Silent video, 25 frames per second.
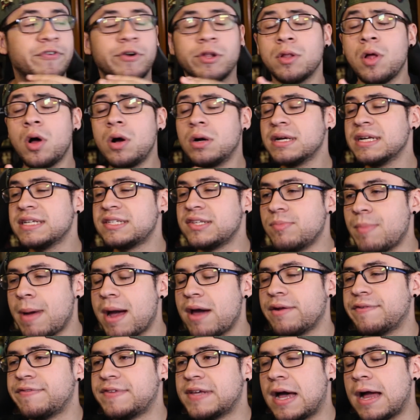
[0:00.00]
for the longest
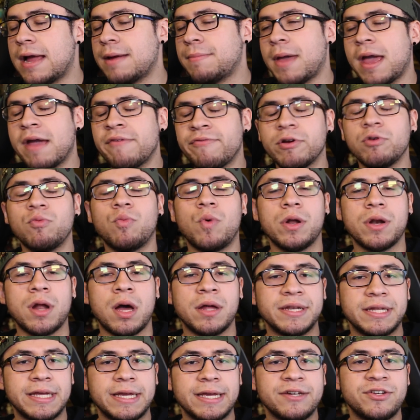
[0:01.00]
amount of time, everyone
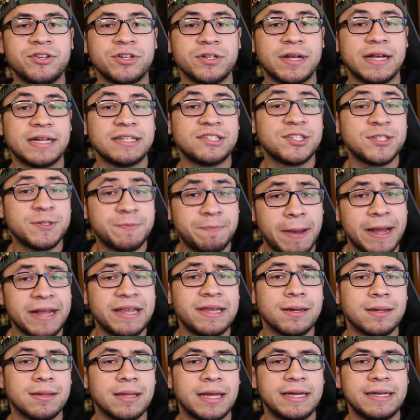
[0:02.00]
on the internet
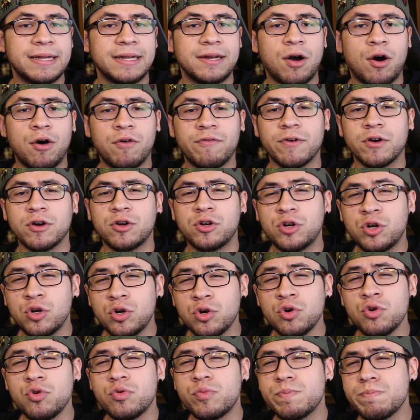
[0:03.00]
speculated over
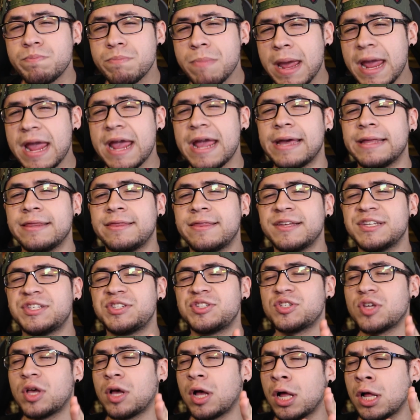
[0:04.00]
who made
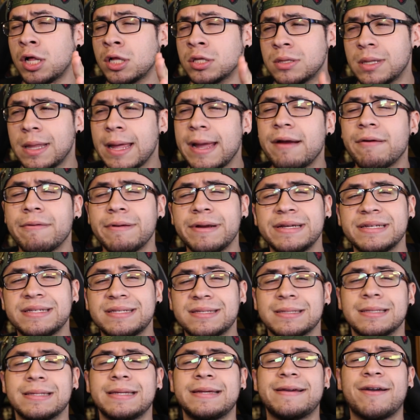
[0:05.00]
this
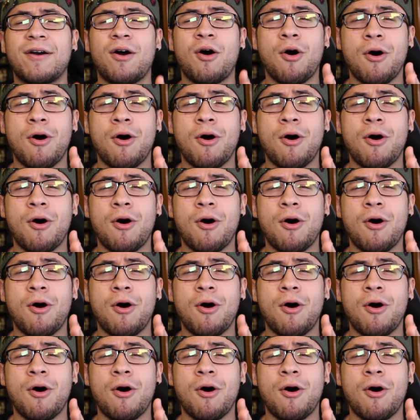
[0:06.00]
hilariously